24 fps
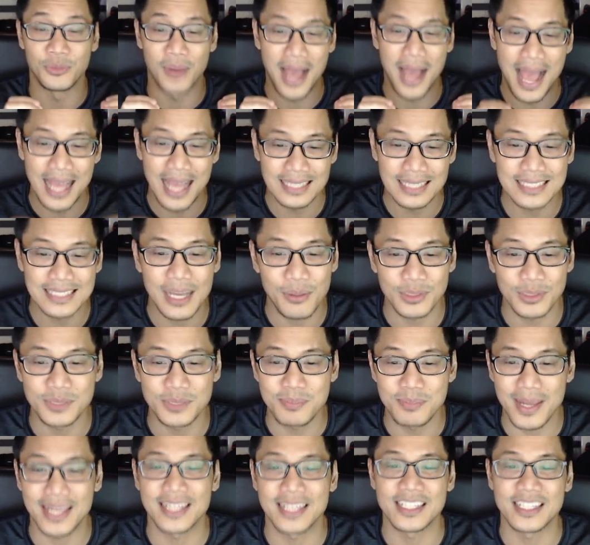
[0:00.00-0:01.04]
as I was
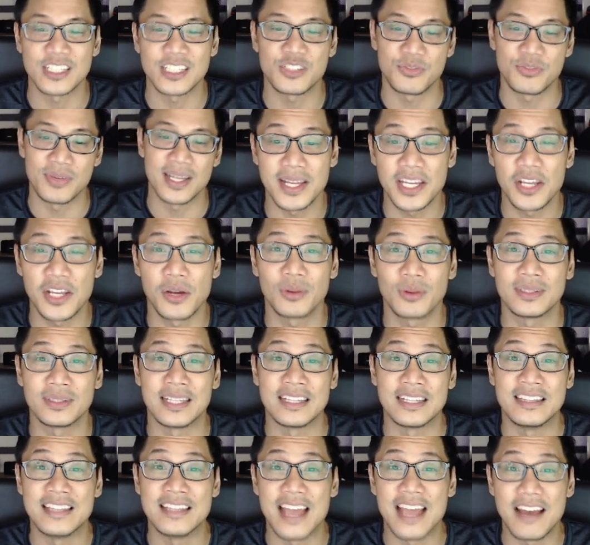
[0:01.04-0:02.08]
making this video, the
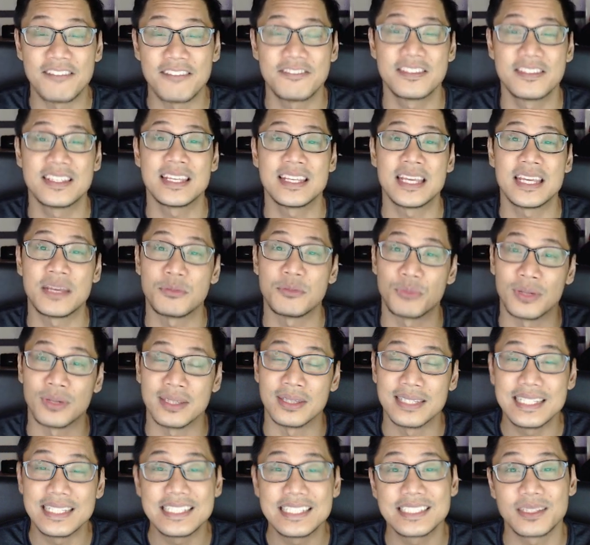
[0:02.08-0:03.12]
dev team
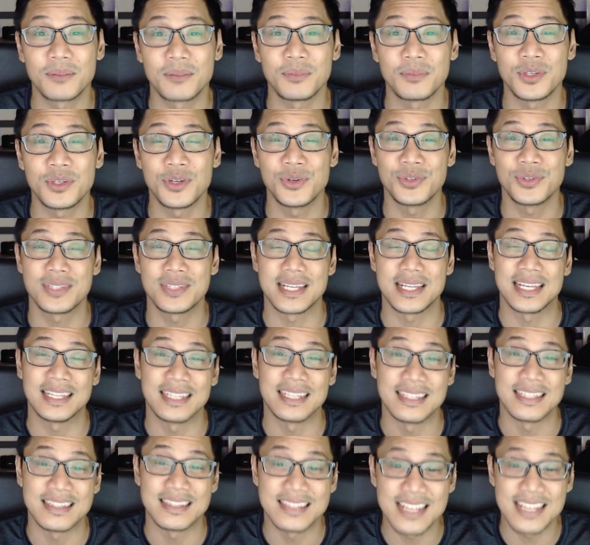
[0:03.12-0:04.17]
released some news in
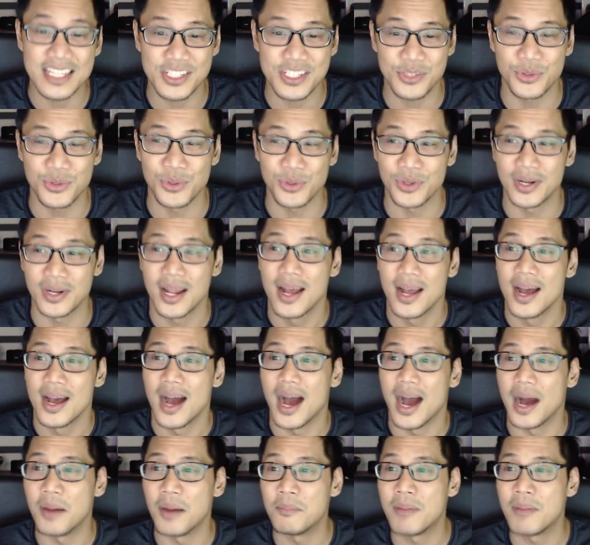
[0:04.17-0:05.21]
the Discord
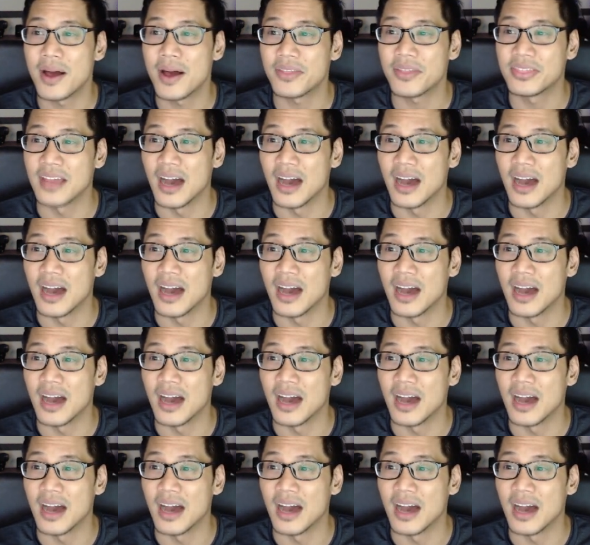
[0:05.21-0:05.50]
about the